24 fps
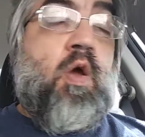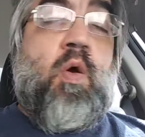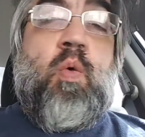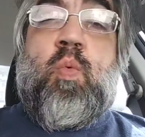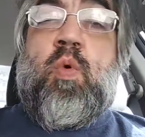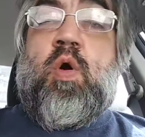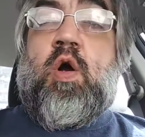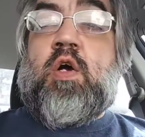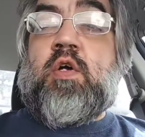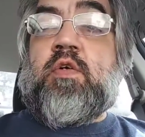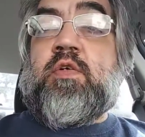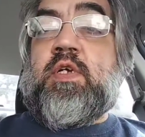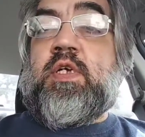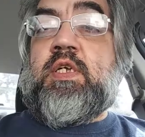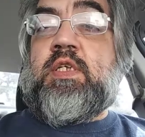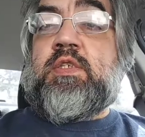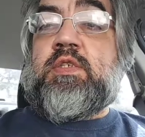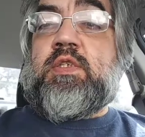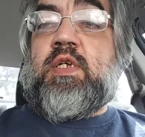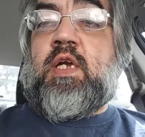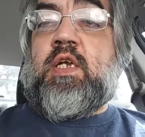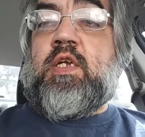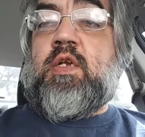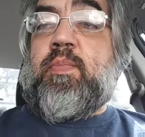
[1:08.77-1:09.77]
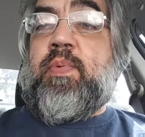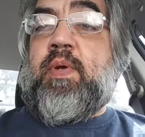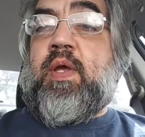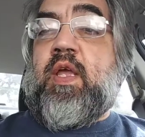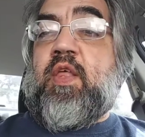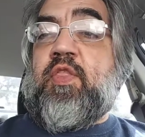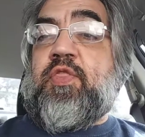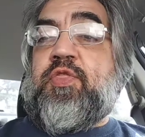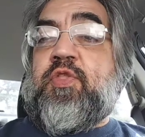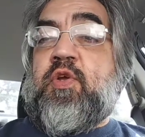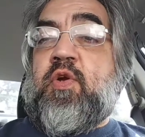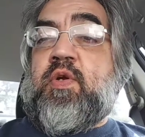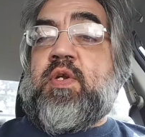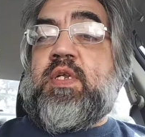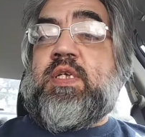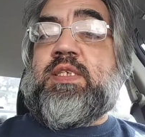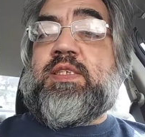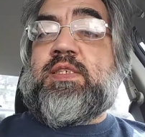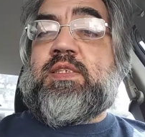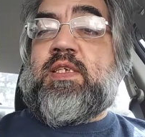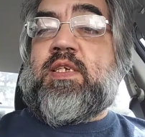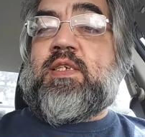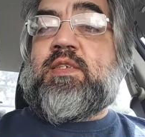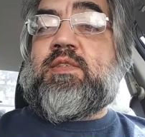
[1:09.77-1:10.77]
Walgreens, I ended up paying thirty
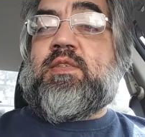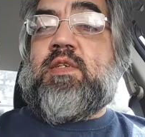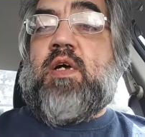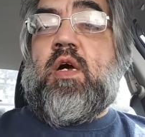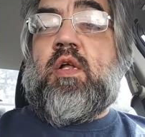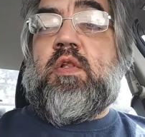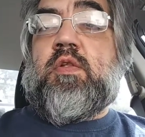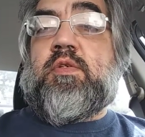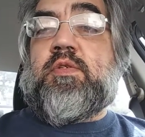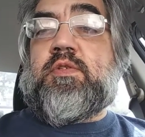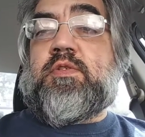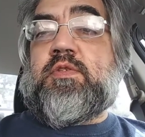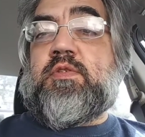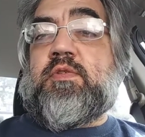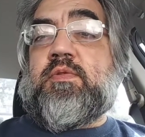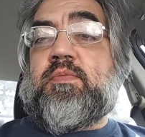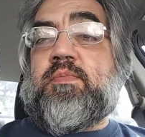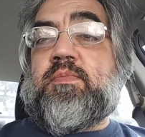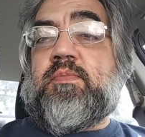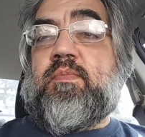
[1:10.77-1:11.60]
six dollars